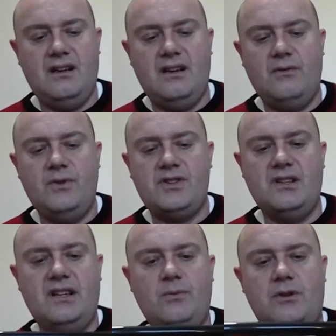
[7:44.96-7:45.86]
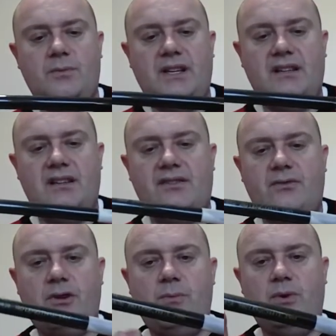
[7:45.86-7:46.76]
originally would have been a
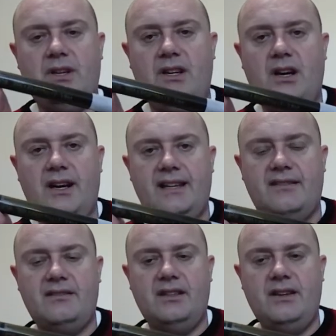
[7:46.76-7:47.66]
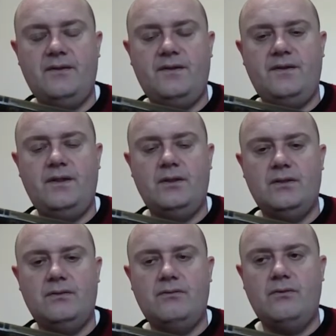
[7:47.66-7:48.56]
3.9 13-foot
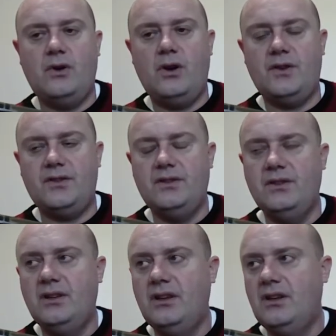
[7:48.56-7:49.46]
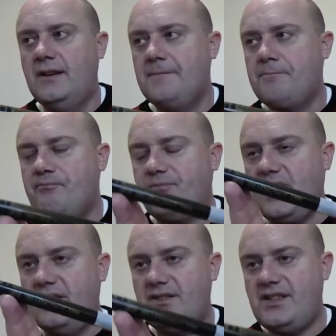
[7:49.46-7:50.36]
rod.
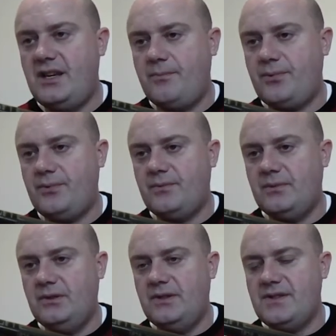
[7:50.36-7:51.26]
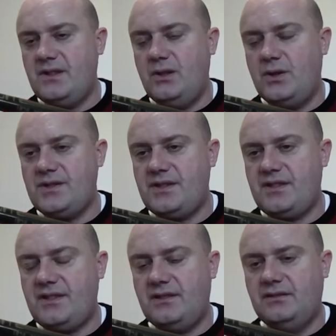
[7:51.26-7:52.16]
The tip has lost
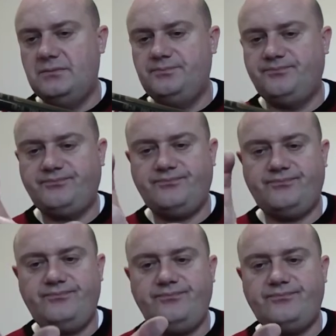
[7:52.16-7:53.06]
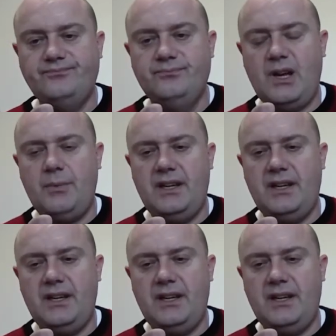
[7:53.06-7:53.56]
maybe